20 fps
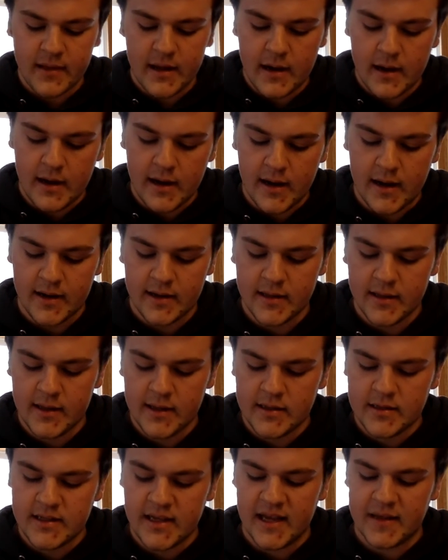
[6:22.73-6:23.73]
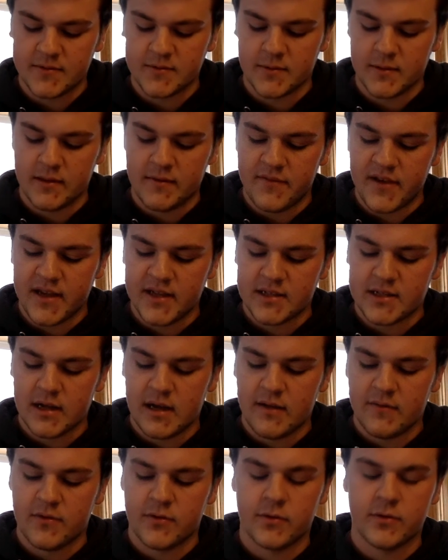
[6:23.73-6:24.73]
Uh, Toews won the
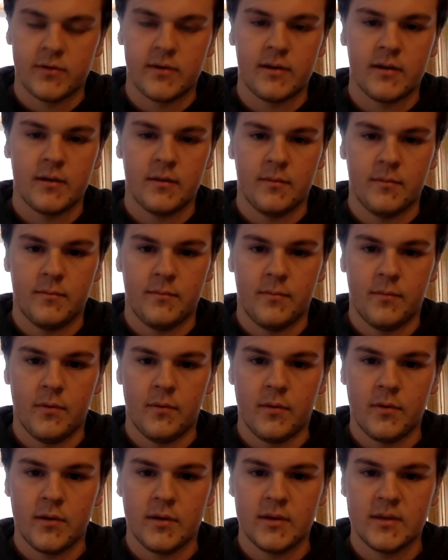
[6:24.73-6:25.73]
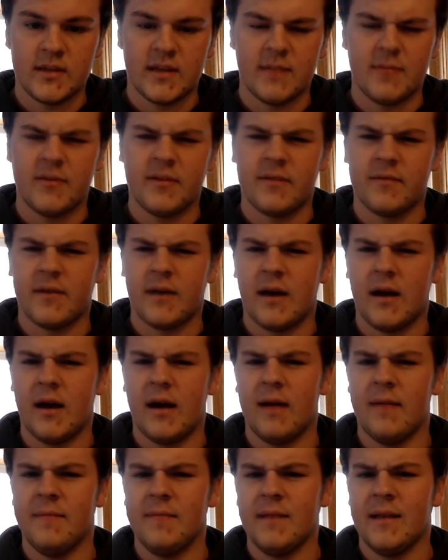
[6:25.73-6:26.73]
faceoff, threw it on the boards. I believe
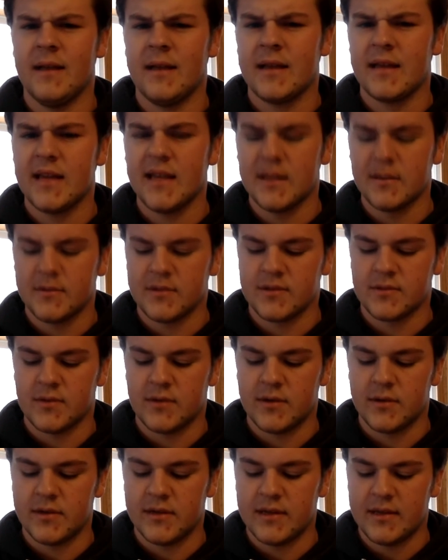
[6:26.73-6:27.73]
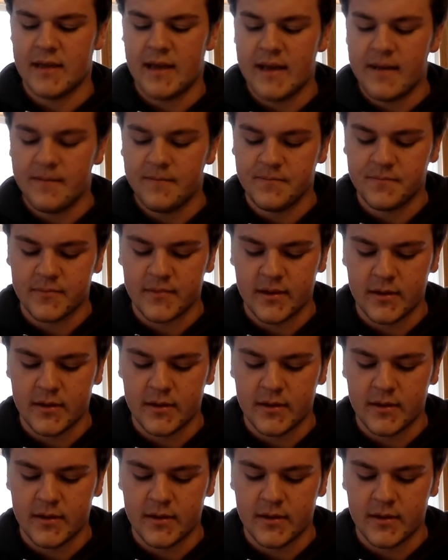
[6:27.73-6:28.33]
uh, Keith was the one who did that.